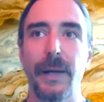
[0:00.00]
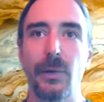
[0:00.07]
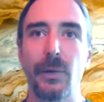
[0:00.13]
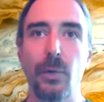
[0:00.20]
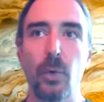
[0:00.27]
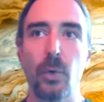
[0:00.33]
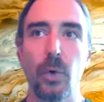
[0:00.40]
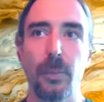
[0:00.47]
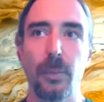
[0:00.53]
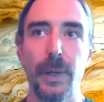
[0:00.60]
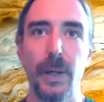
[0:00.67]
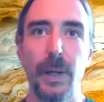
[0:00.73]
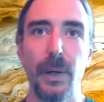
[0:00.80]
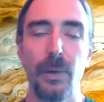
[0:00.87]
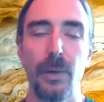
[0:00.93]

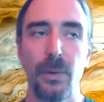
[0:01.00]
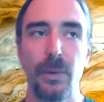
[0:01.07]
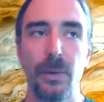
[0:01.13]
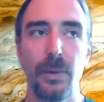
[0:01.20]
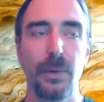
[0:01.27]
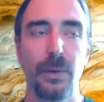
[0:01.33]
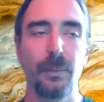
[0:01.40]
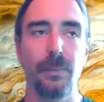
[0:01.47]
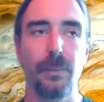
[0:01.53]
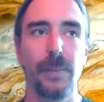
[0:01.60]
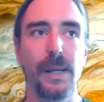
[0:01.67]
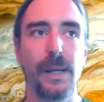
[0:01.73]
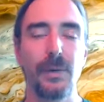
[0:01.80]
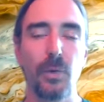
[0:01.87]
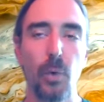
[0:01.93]
Scorpio
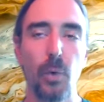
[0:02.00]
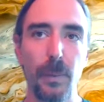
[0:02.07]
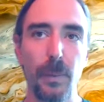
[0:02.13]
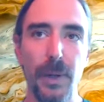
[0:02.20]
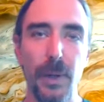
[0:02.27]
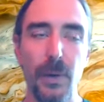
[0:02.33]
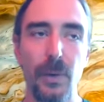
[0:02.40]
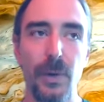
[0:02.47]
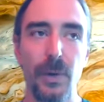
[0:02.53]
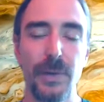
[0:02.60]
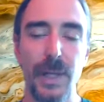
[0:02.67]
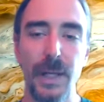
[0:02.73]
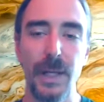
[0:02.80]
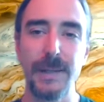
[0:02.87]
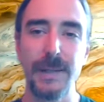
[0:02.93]

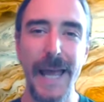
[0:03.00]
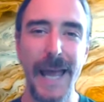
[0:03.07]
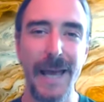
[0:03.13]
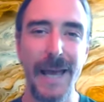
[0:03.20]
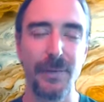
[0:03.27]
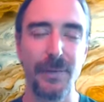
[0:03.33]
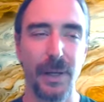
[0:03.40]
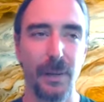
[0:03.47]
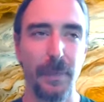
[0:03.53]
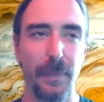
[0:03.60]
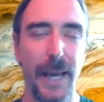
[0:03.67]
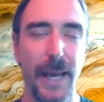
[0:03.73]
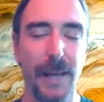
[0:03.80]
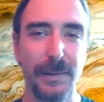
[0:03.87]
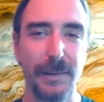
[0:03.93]
ascendants have the
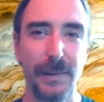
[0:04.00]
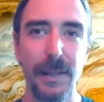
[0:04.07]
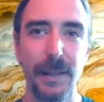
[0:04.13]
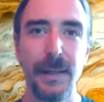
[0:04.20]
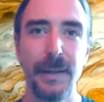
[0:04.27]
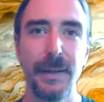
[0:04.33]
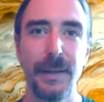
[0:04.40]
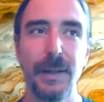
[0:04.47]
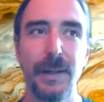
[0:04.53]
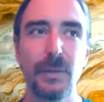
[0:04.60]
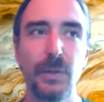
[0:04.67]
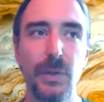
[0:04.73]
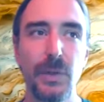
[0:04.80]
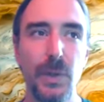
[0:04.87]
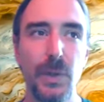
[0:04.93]
capacity
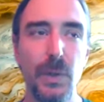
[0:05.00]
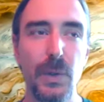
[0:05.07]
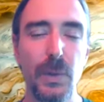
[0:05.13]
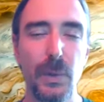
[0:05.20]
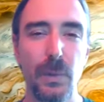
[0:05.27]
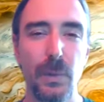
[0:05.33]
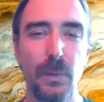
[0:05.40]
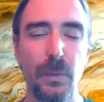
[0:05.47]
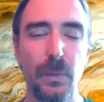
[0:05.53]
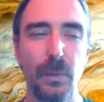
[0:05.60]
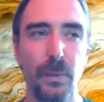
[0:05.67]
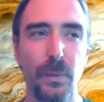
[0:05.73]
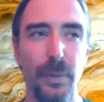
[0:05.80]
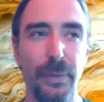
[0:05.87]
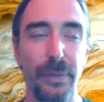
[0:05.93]
to
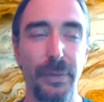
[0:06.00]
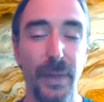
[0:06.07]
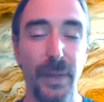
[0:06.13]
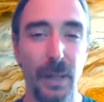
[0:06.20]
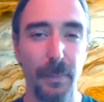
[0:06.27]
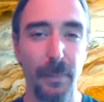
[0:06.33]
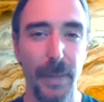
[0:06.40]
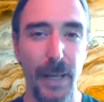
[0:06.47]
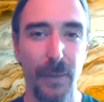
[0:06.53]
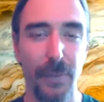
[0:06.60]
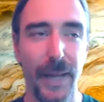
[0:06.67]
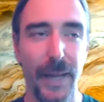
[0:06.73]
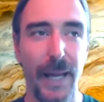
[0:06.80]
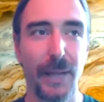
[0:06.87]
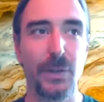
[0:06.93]
think about
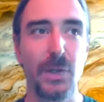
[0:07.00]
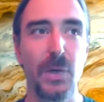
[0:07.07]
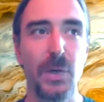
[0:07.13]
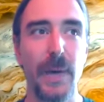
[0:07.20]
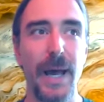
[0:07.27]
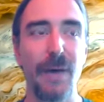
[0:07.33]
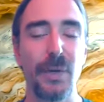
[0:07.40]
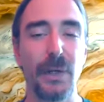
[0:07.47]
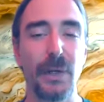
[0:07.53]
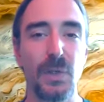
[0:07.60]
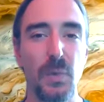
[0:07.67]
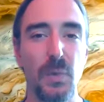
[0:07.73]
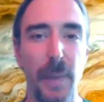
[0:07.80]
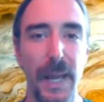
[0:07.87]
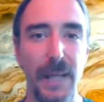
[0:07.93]
that, to have an
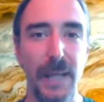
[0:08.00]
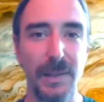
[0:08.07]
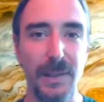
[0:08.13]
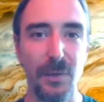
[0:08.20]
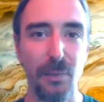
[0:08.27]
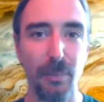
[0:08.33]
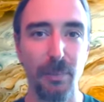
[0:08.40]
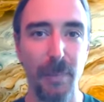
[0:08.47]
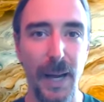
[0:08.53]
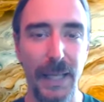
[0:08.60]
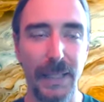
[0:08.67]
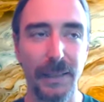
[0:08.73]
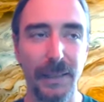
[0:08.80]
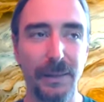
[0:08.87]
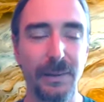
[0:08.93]
expansive
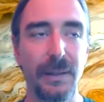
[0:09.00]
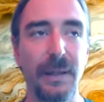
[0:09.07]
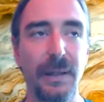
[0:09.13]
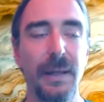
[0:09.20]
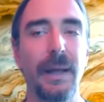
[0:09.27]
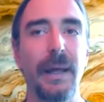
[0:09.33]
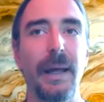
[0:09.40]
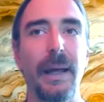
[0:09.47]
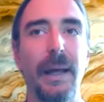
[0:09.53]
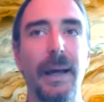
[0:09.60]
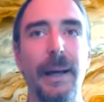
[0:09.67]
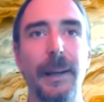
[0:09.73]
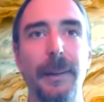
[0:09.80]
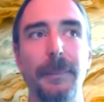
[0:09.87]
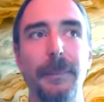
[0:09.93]
mind,
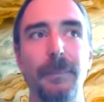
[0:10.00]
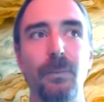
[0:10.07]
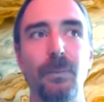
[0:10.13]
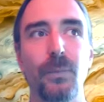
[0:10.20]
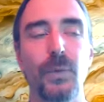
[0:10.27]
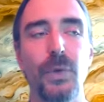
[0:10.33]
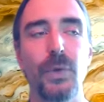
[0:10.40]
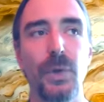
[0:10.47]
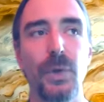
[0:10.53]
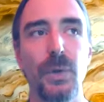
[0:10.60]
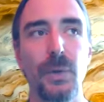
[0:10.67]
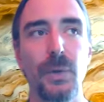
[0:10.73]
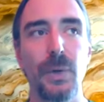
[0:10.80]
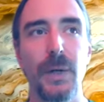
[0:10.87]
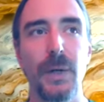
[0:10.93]

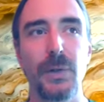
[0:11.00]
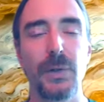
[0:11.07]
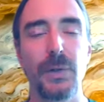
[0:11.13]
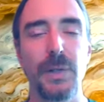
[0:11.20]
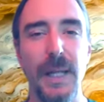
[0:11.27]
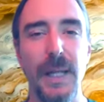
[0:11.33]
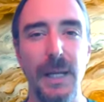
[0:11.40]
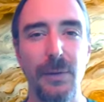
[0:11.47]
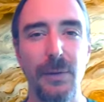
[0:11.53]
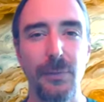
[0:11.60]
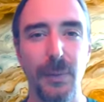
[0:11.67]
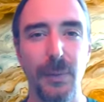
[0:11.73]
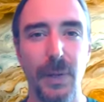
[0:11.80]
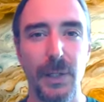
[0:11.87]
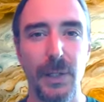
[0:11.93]
to understand
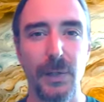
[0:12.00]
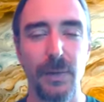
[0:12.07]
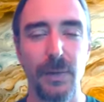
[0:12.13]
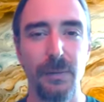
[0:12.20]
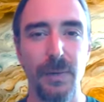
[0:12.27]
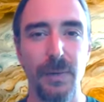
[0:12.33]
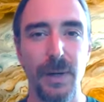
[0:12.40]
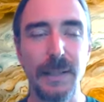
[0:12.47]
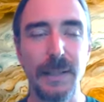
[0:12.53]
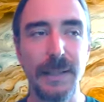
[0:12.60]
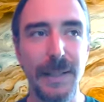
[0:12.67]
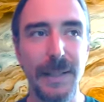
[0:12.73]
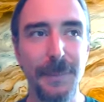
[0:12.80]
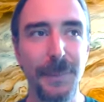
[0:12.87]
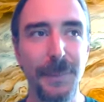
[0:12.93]
philosophy very
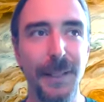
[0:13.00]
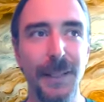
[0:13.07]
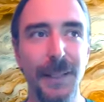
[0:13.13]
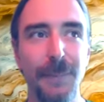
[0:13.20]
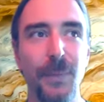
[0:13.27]
deeply.